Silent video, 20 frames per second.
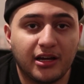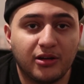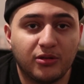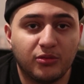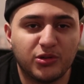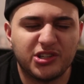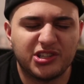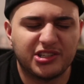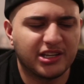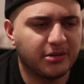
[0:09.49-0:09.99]

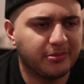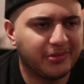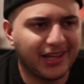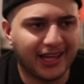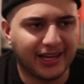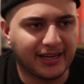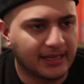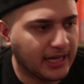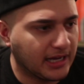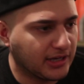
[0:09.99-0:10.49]
which is going to be
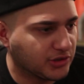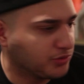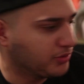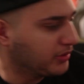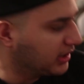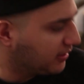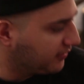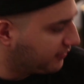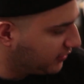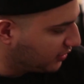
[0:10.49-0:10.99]
like next
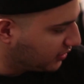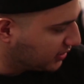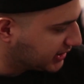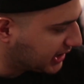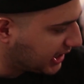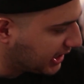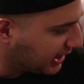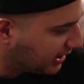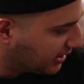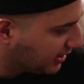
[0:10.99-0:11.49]
week, it feels
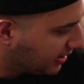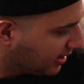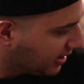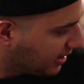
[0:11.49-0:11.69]
like.